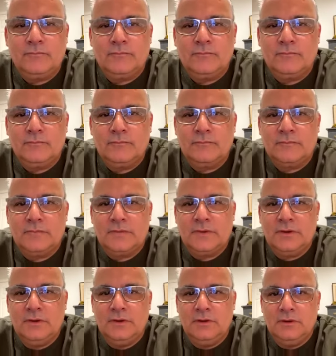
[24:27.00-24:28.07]

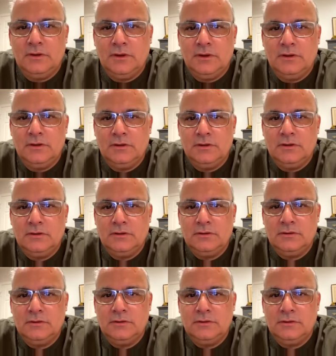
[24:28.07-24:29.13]

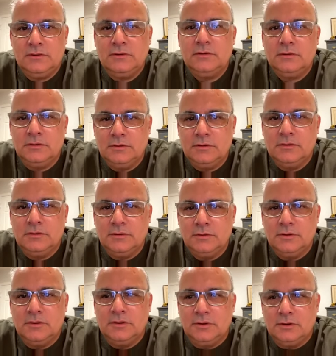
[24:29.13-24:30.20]

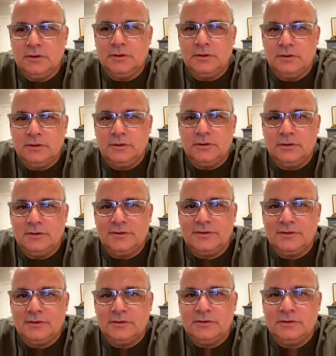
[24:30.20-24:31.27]

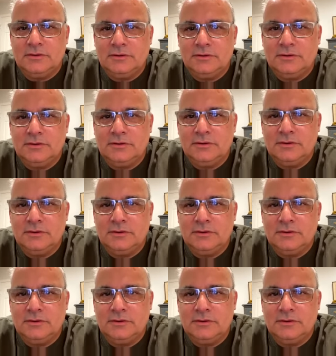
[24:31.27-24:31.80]
[no speech]